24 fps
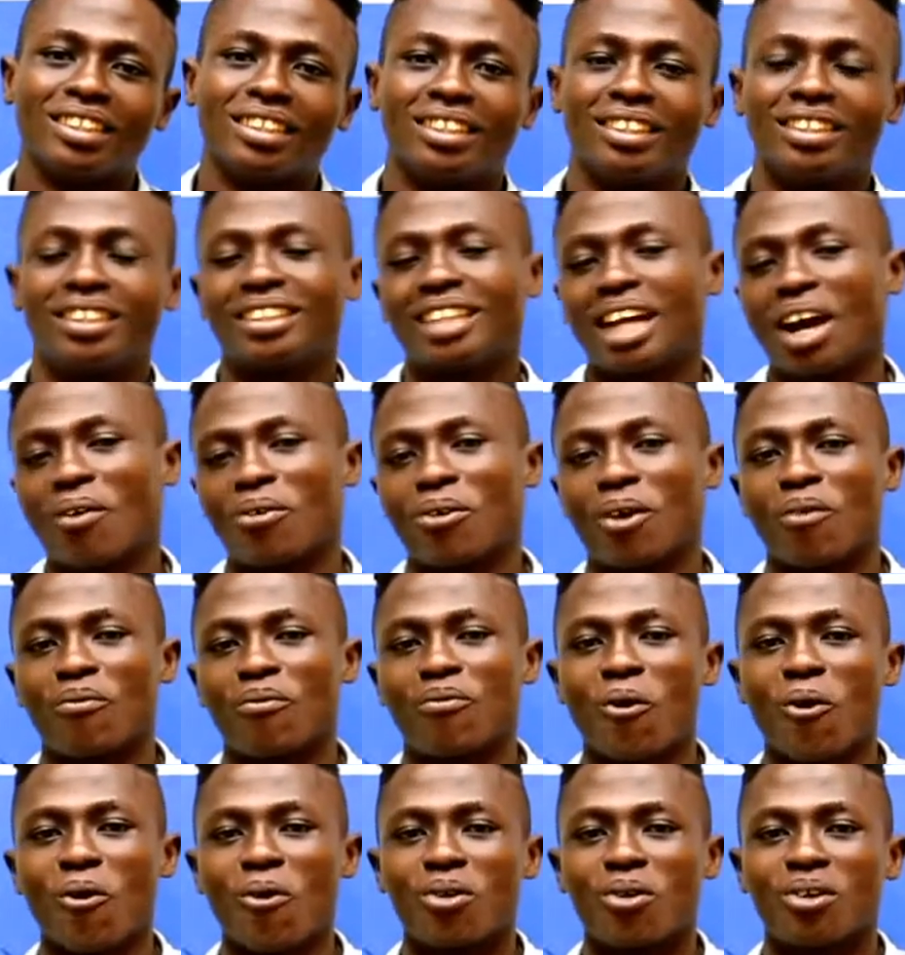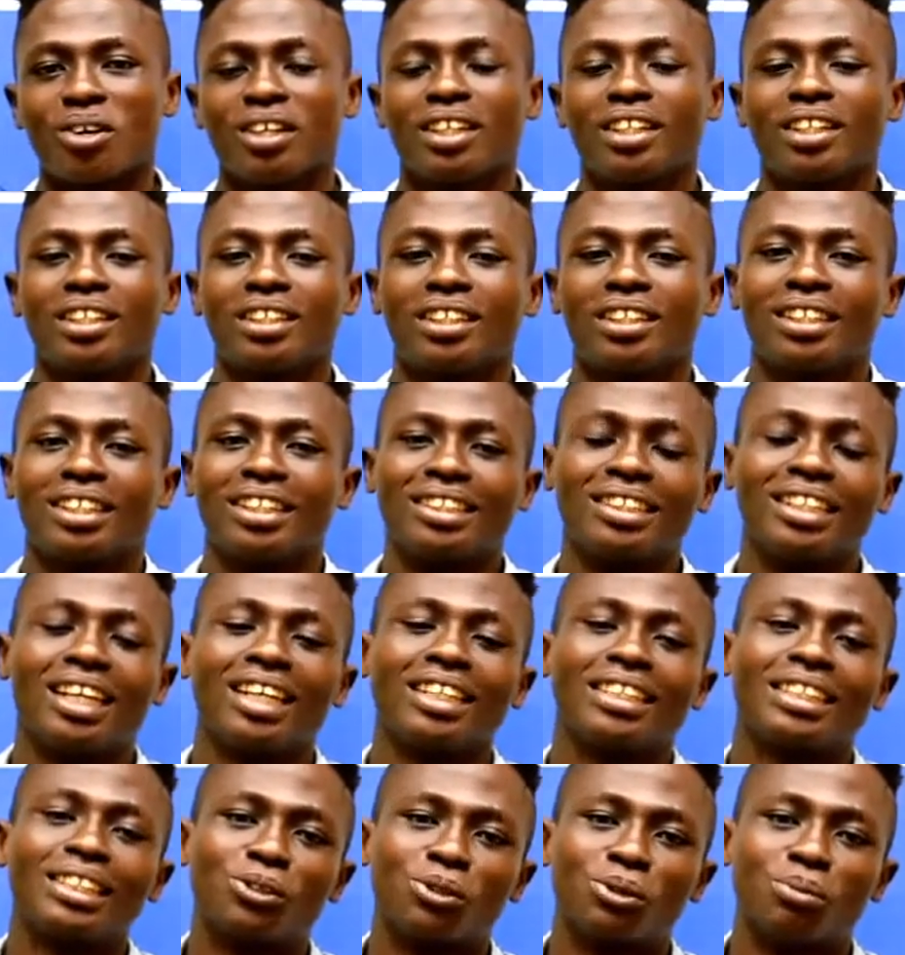Tasha for in
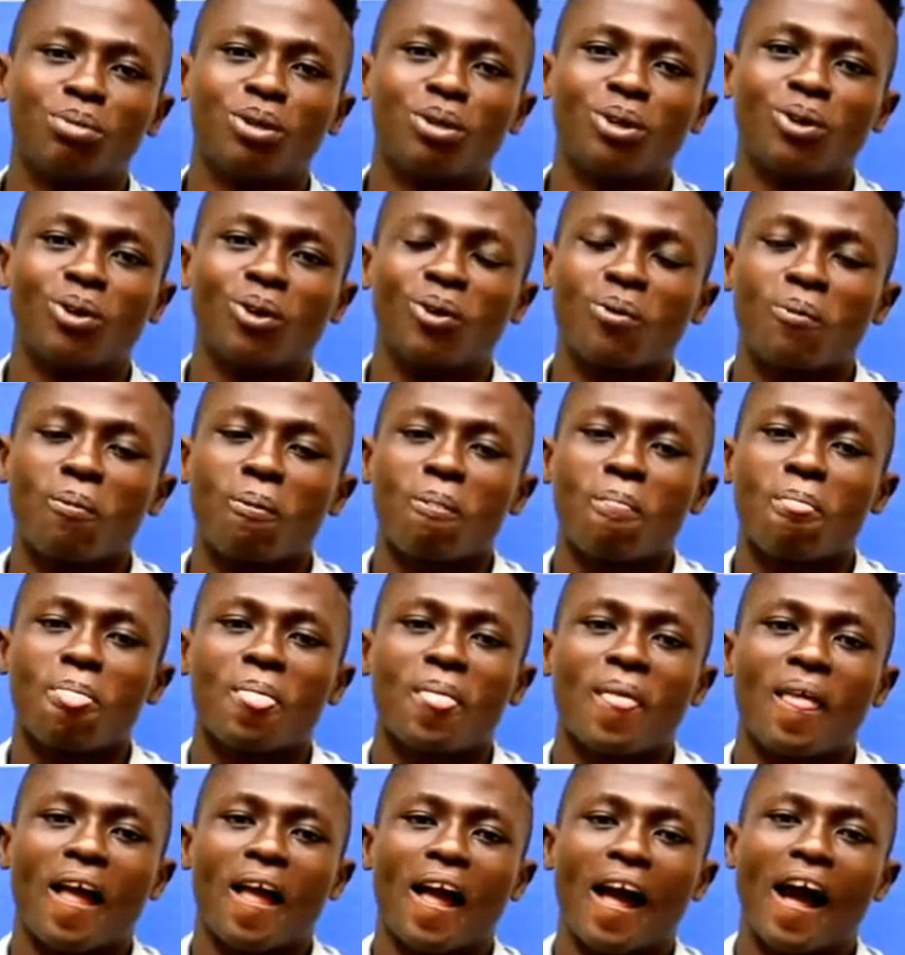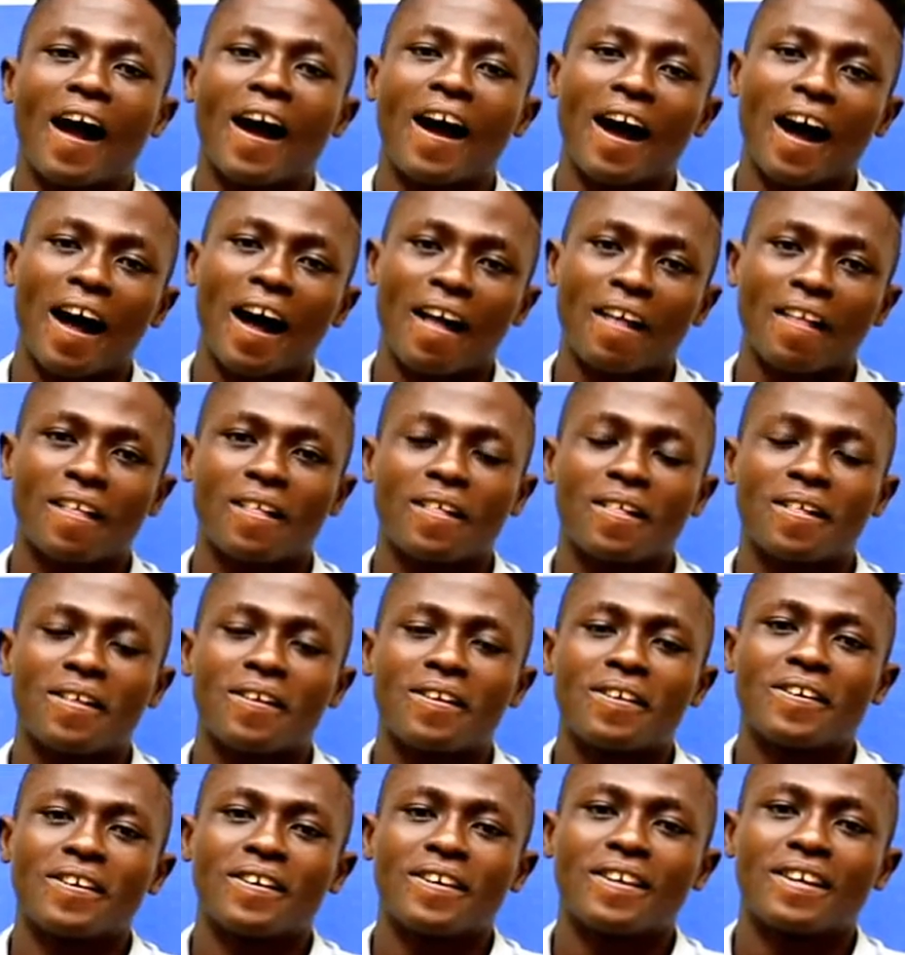this ruby, no. Aha,
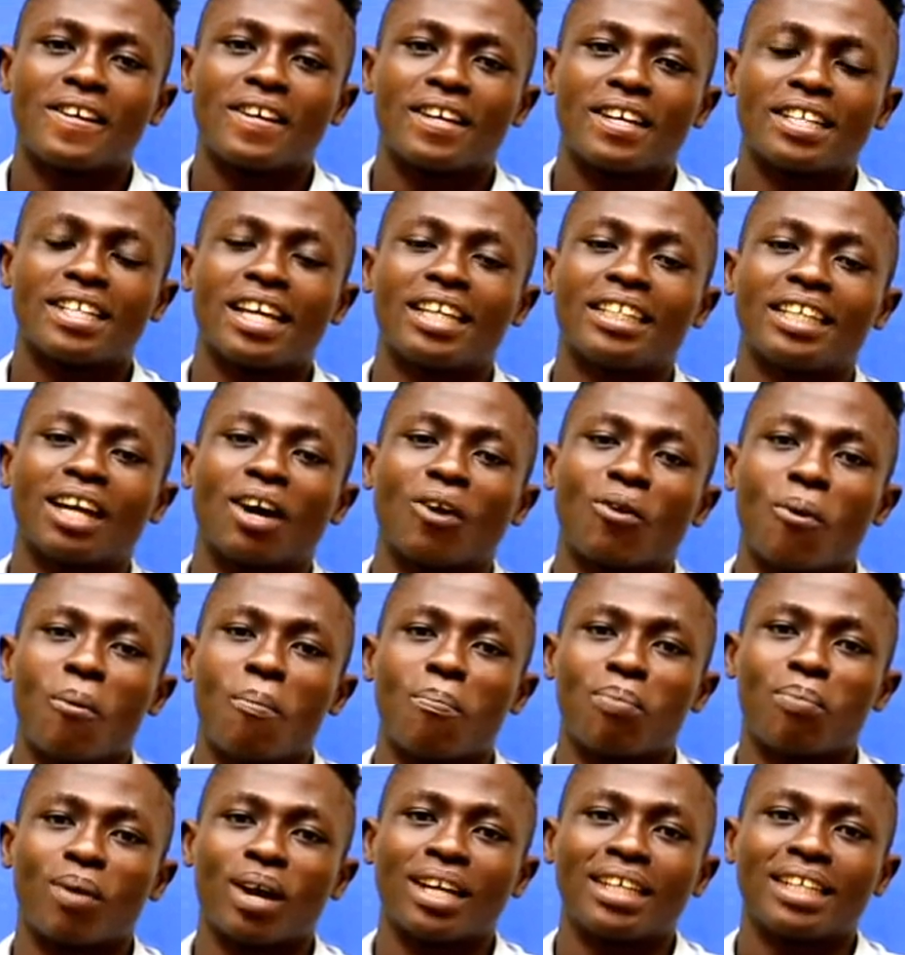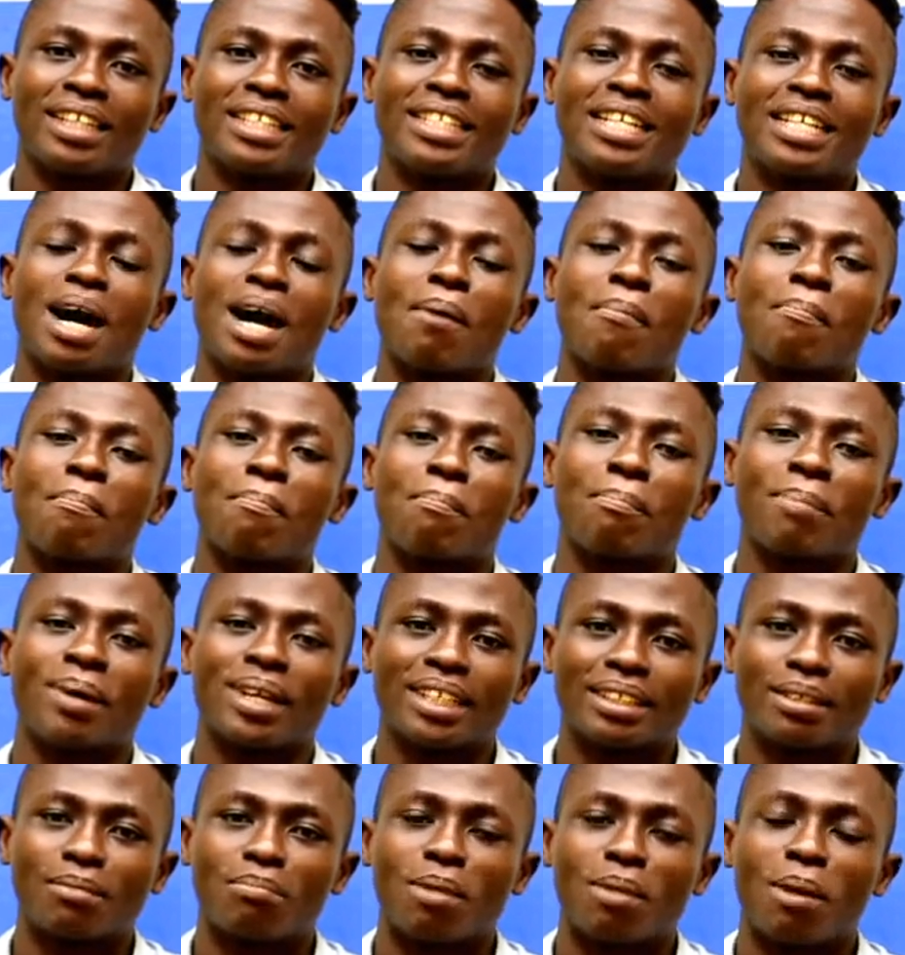then young coupon, number,
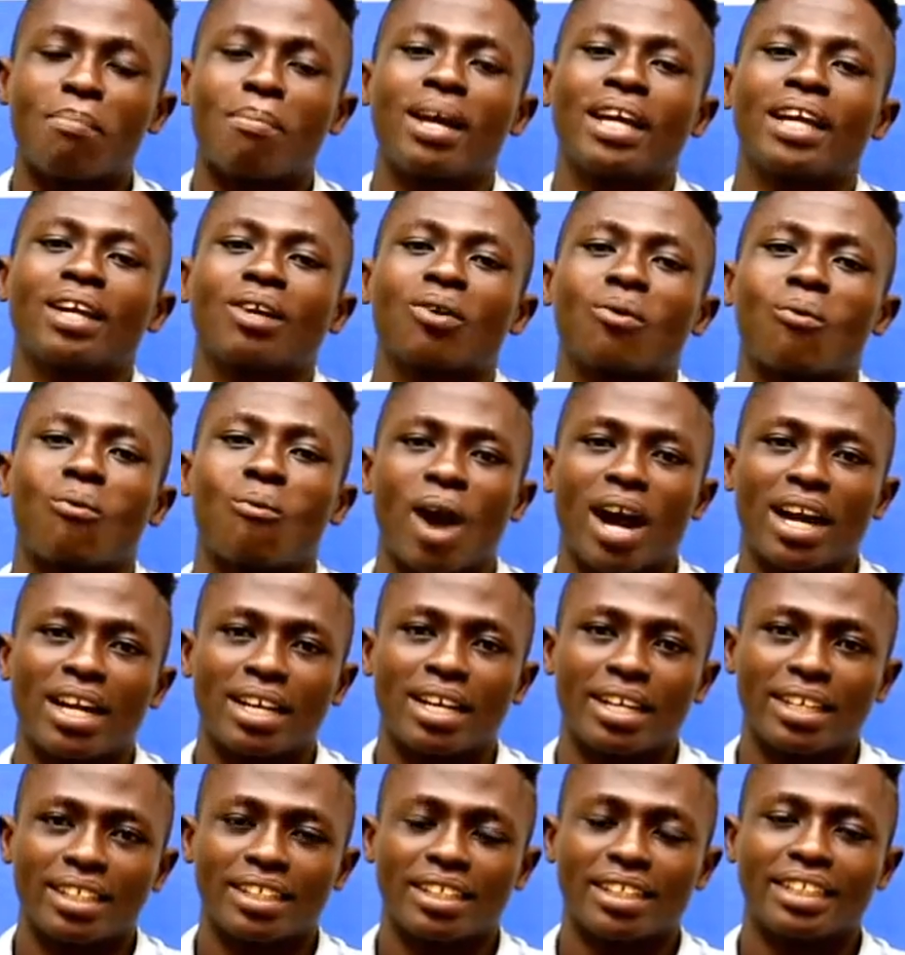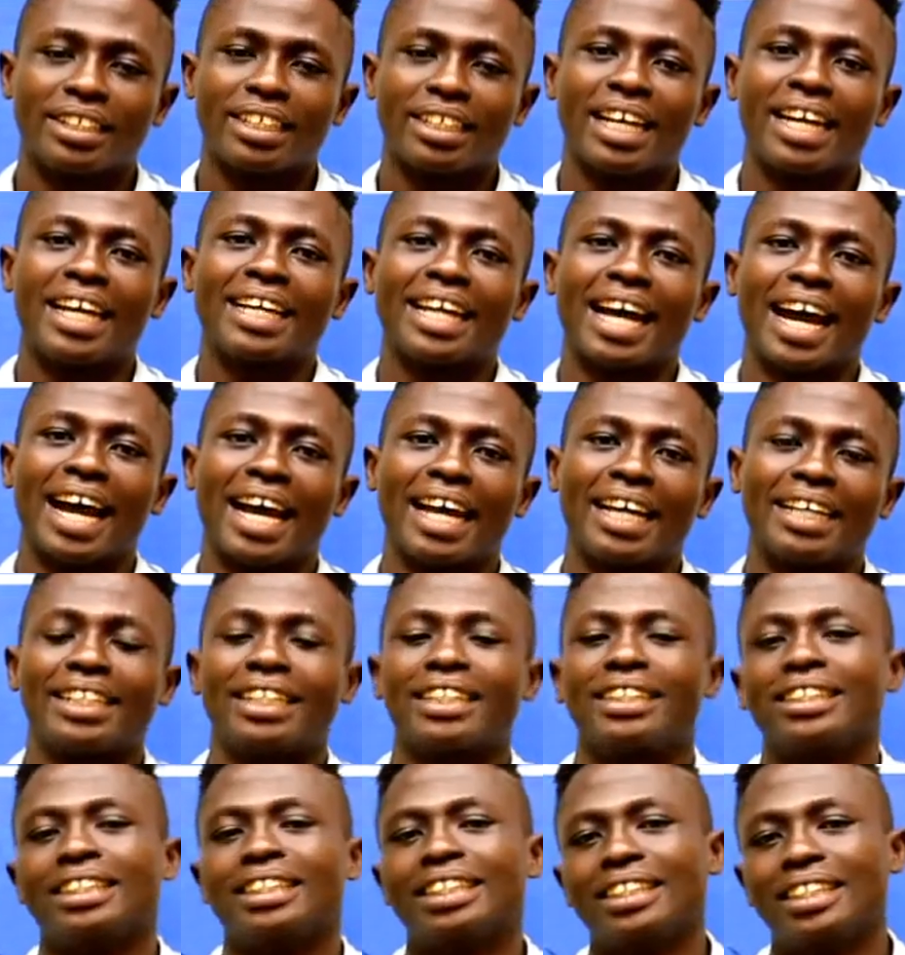bummer, and a quan, ne died in
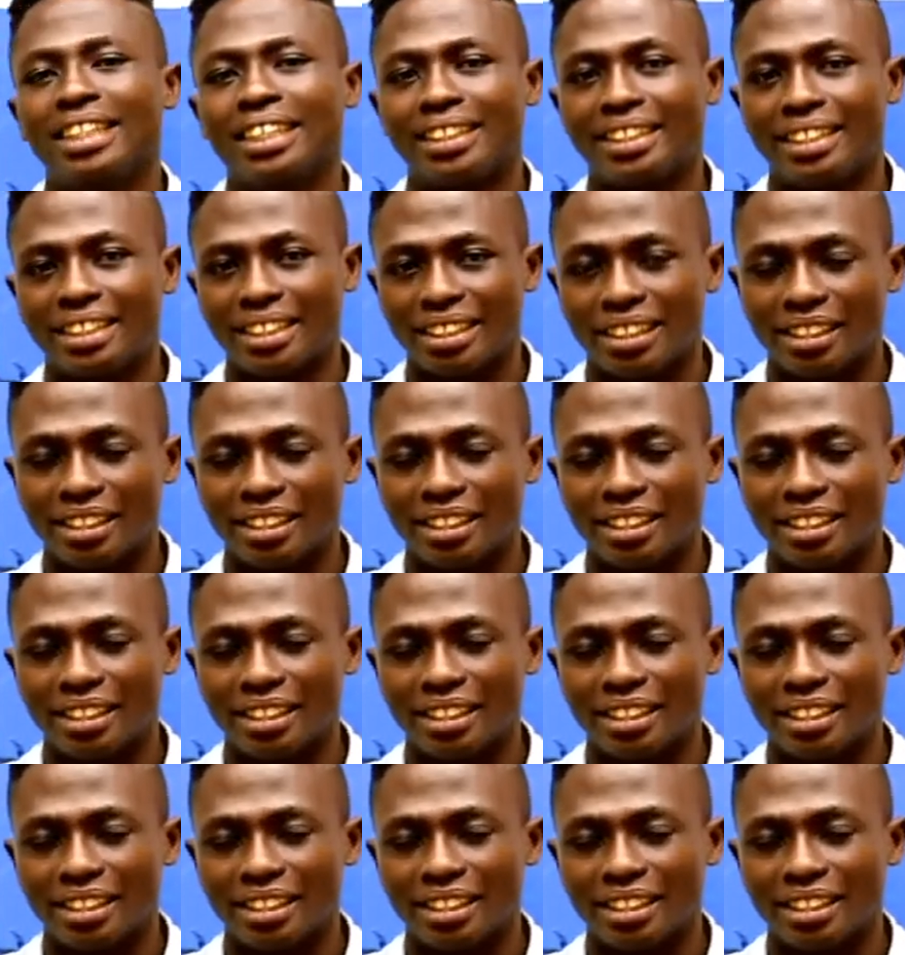the DC.